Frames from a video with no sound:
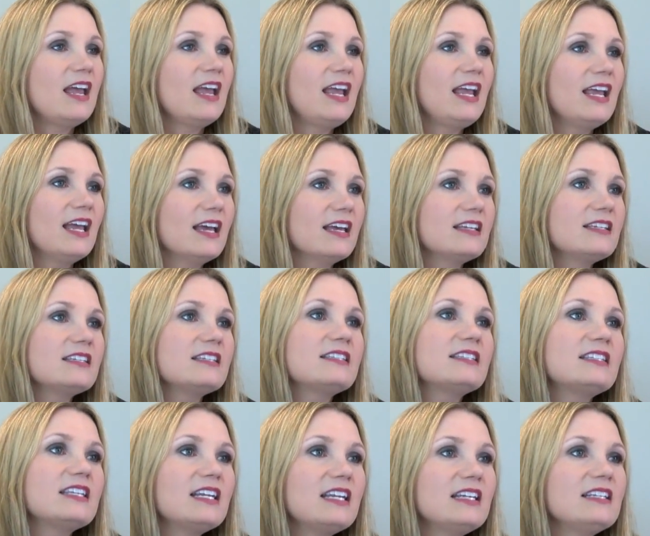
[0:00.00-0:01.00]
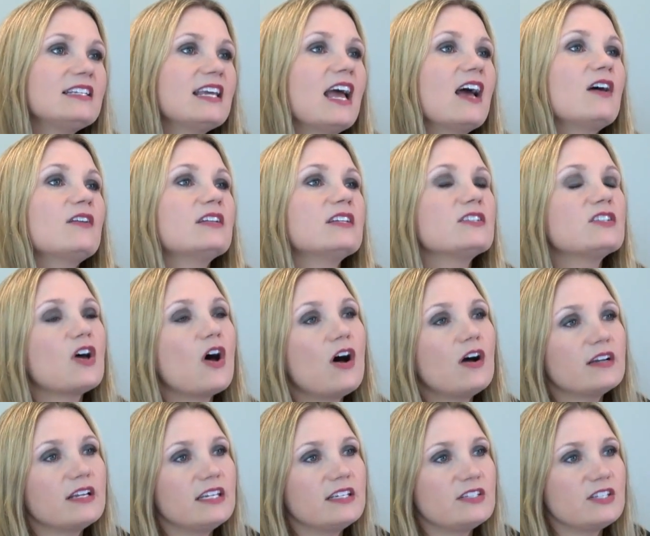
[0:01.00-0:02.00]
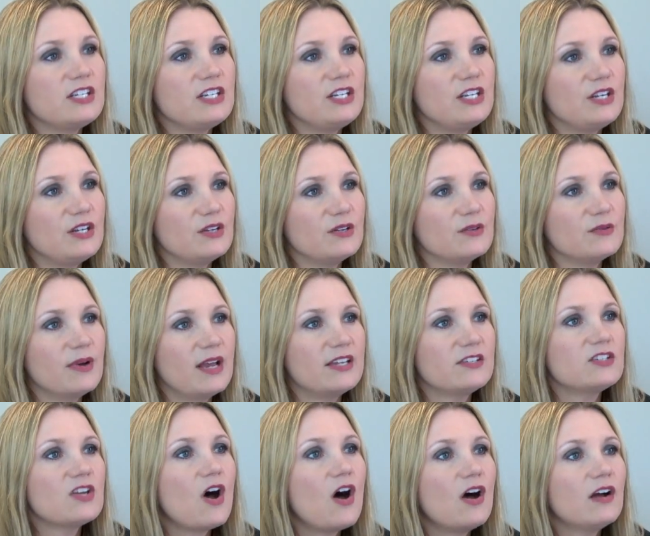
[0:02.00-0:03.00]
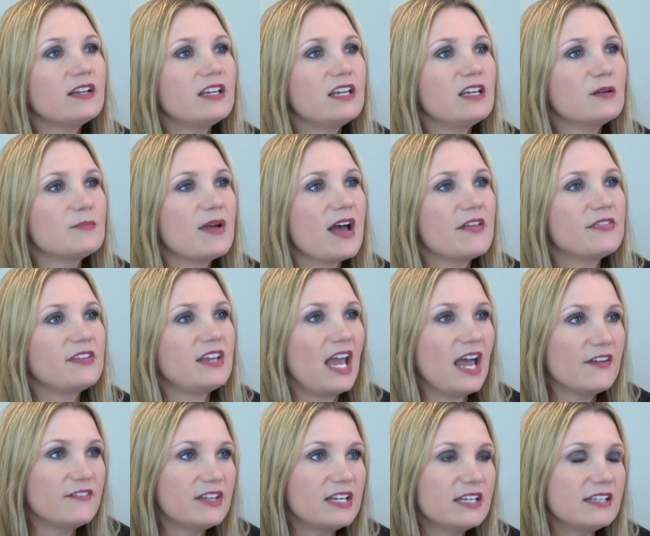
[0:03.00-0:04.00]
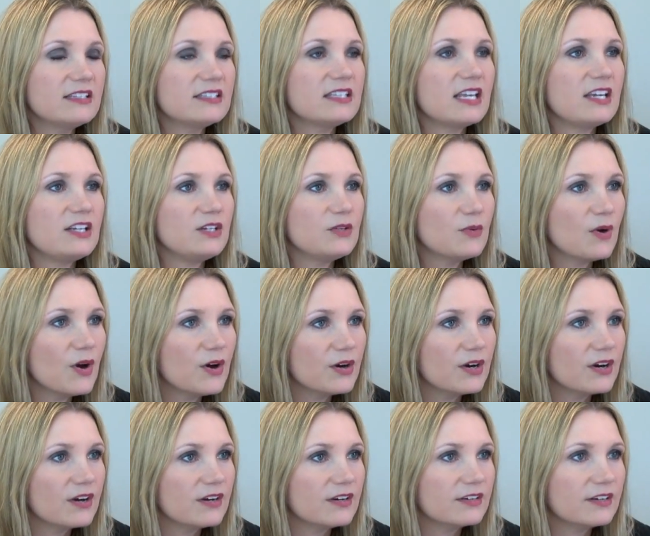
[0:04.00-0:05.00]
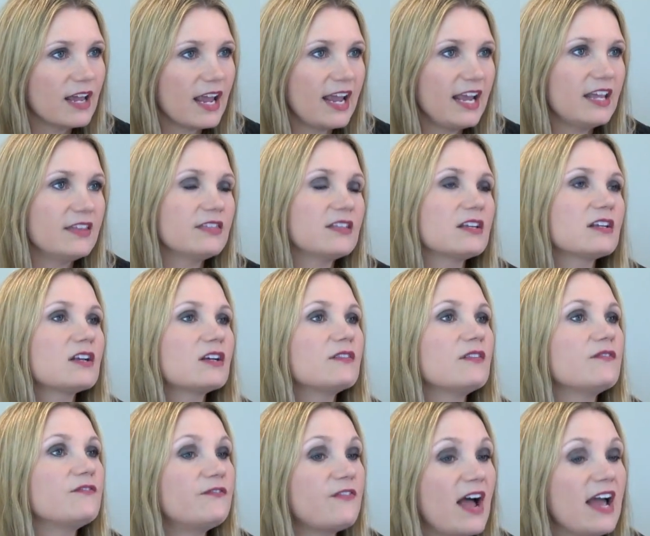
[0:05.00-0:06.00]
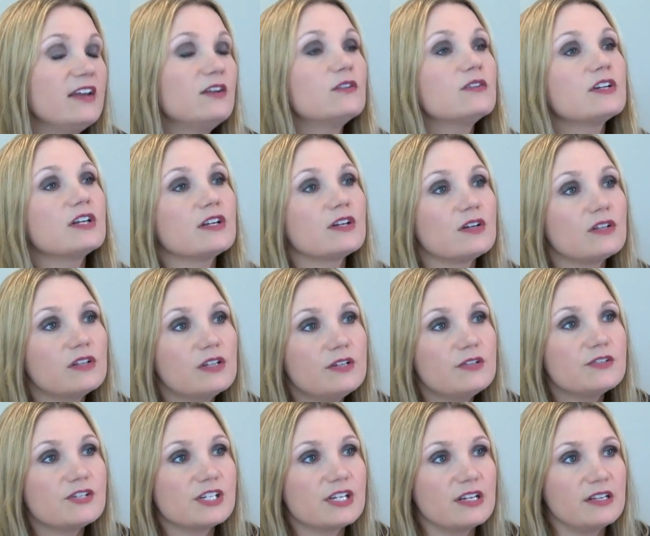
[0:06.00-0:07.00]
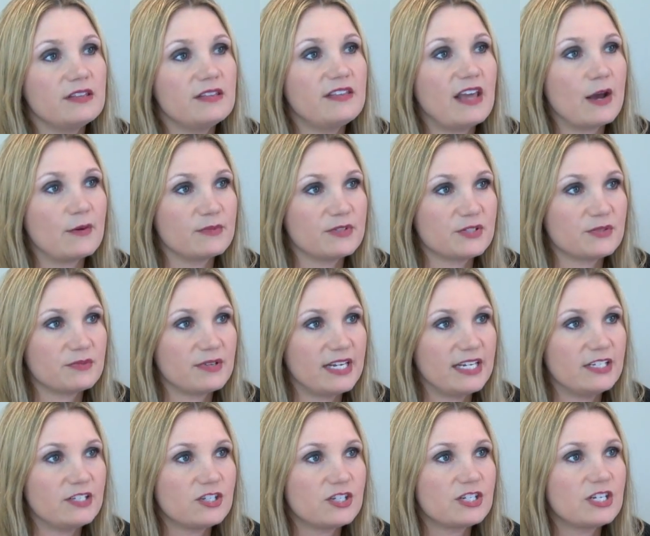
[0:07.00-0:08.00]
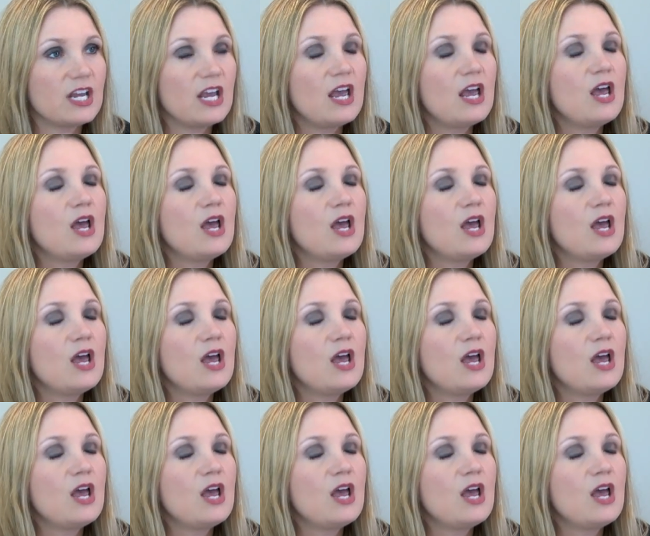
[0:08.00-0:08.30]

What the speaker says: And sitting down and talking to you and talking about the evidence that you heard and the final conclusion that was reached,